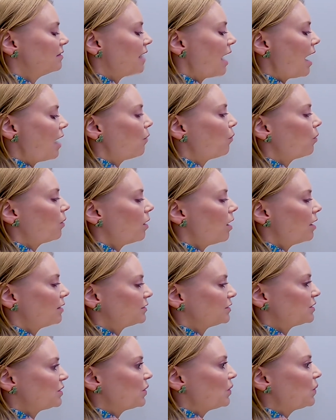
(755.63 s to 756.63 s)
that will
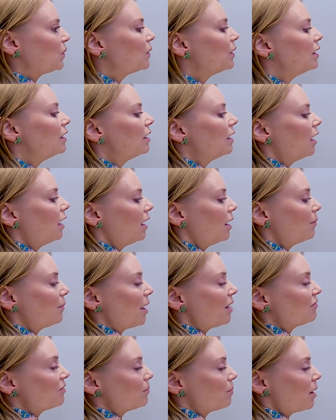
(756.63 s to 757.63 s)
also
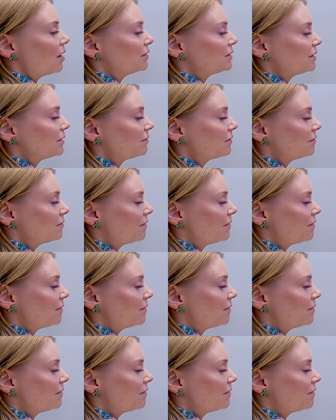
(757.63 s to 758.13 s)
have a positive